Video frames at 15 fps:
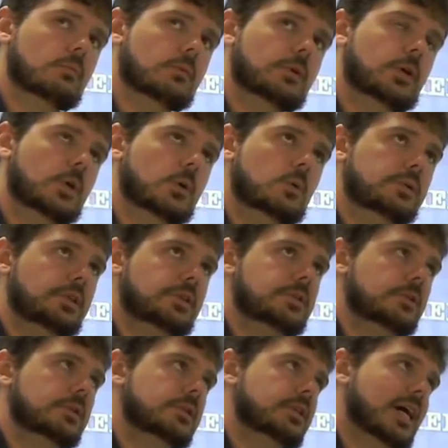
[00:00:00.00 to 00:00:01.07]
go with a
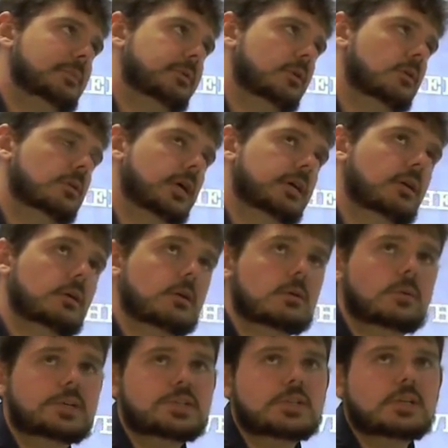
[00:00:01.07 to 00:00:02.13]
certain topic or not, a good
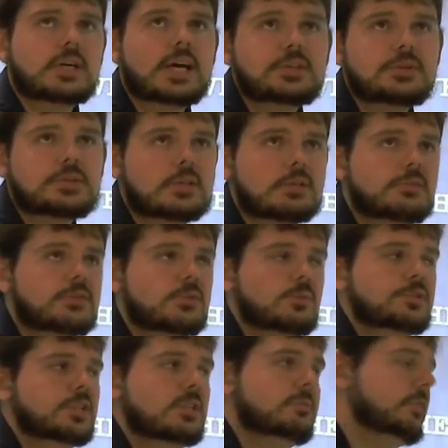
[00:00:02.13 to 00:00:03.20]
question to ask yourself is
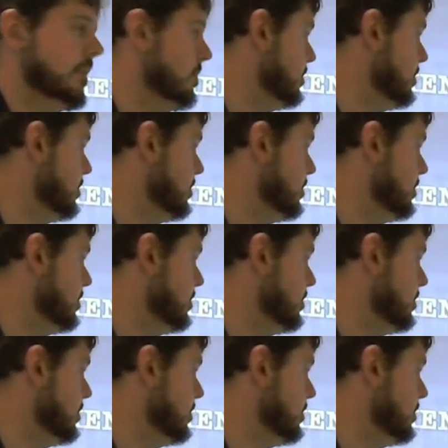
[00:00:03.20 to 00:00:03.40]
would somebody